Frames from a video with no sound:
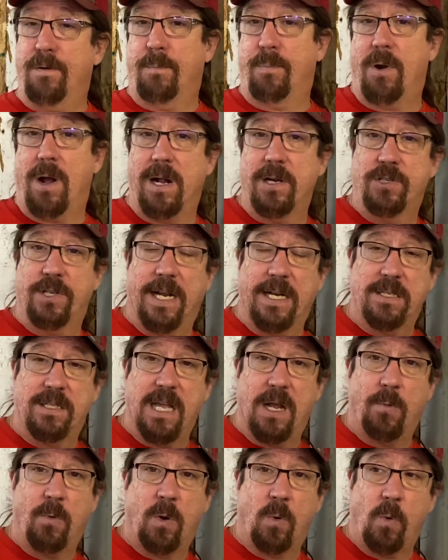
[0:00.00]
projects
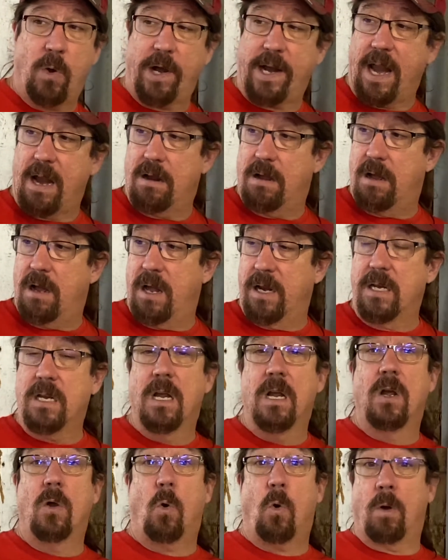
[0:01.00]
that we're working on
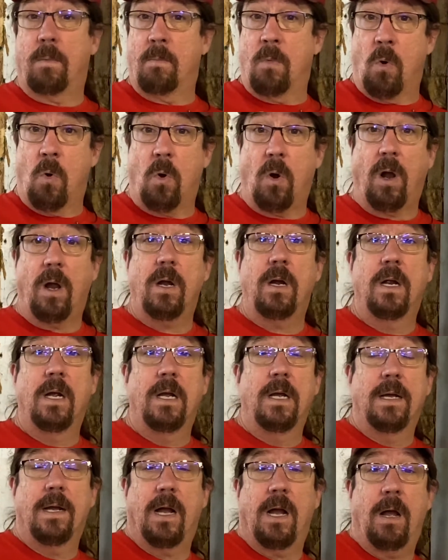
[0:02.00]
or more,
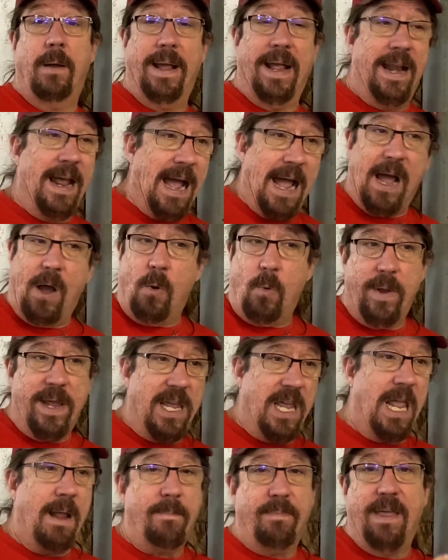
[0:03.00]
and how we
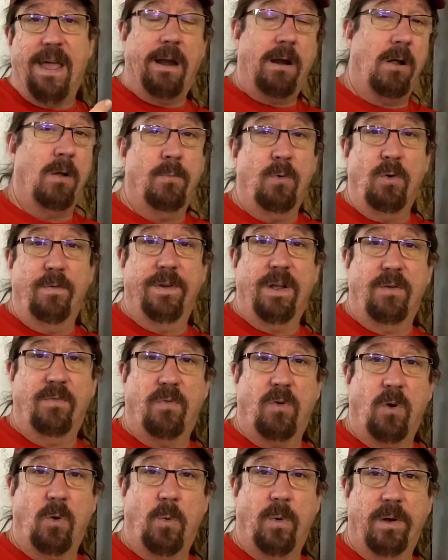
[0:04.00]
keep that all moving
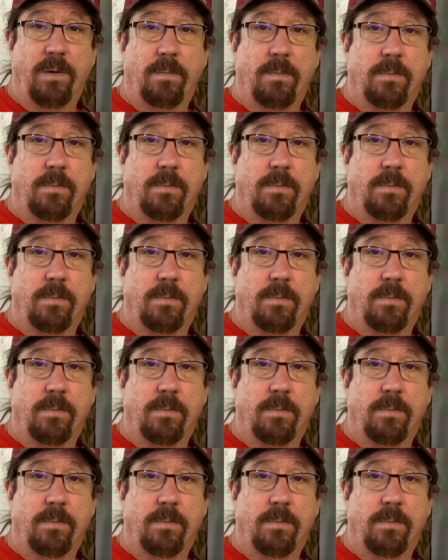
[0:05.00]
forward.